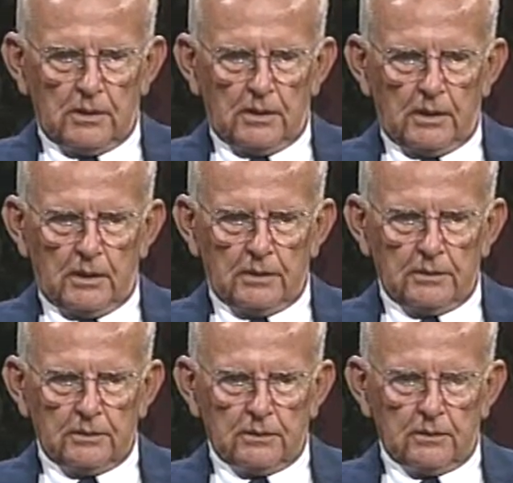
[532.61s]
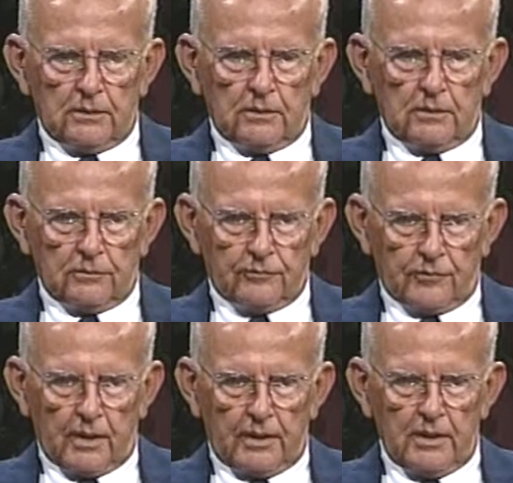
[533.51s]
And on
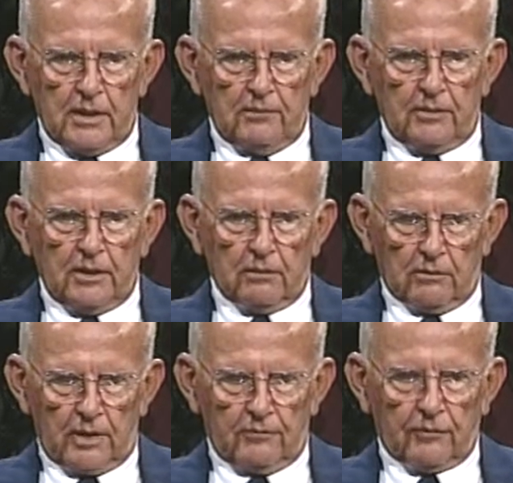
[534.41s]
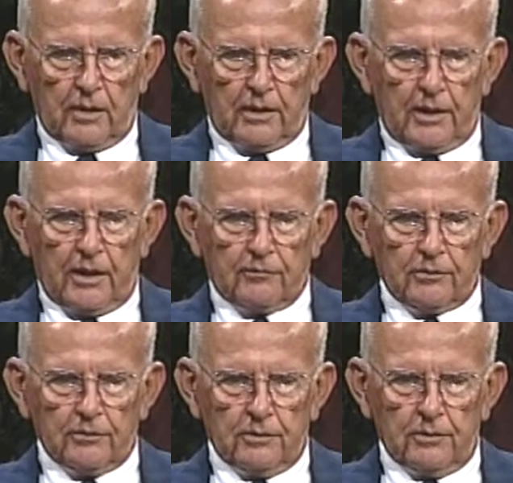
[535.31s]
Friday evening or late Friday
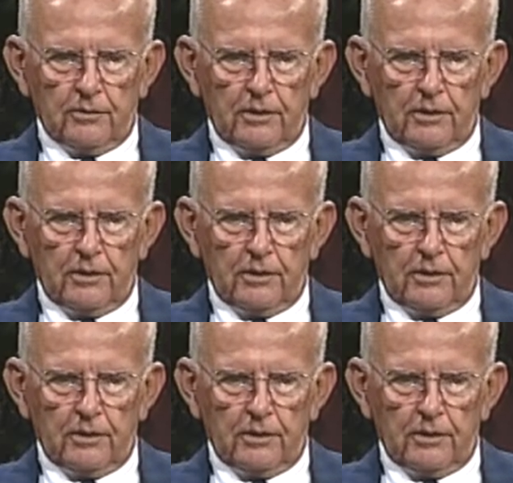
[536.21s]
afternoon,